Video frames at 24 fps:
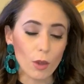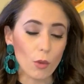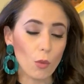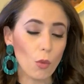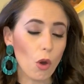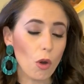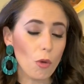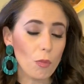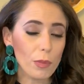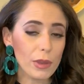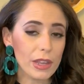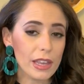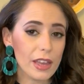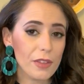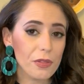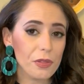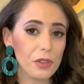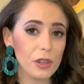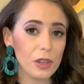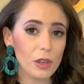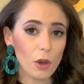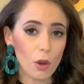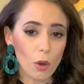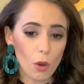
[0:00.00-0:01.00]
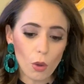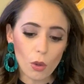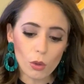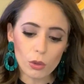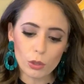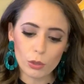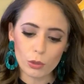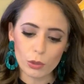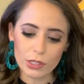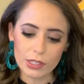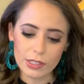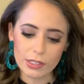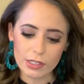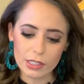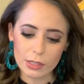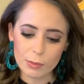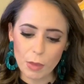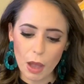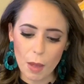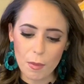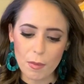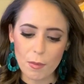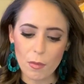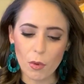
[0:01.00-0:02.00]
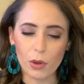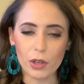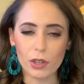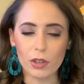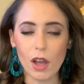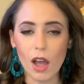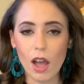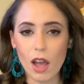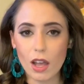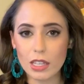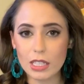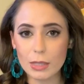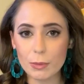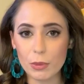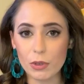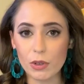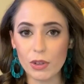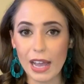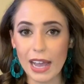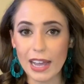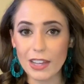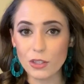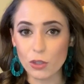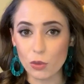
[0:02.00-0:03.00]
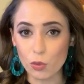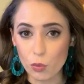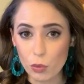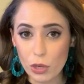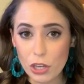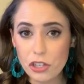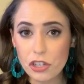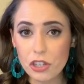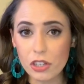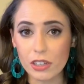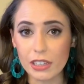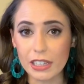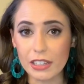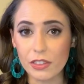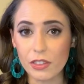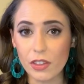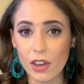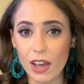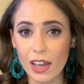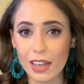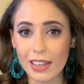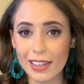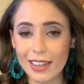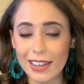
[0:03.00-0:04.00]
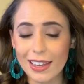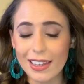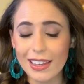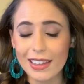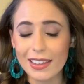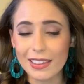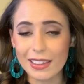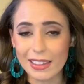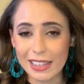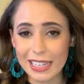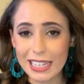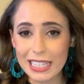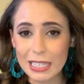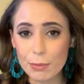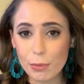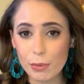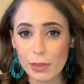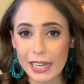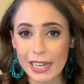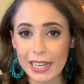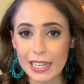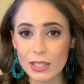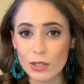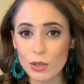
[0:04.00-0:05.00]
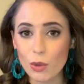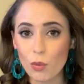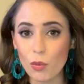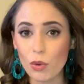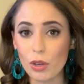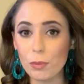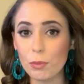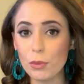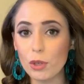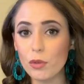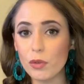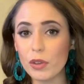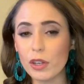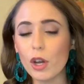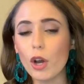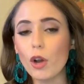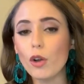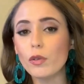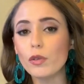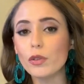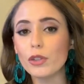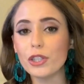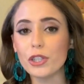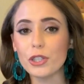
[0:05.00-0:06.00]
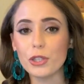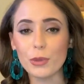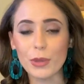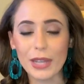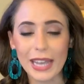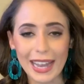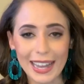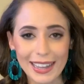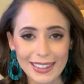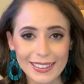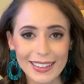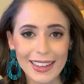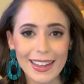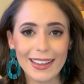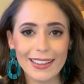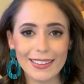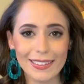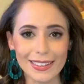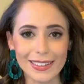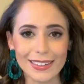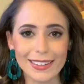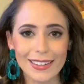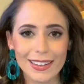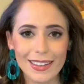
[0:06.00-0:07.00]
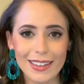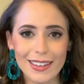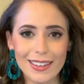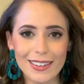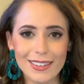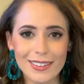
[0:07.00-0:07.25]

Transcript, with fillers: it won't be at the old Christus Spohn Memorial Hospital as originally thought. These plans would move it over to Calallen.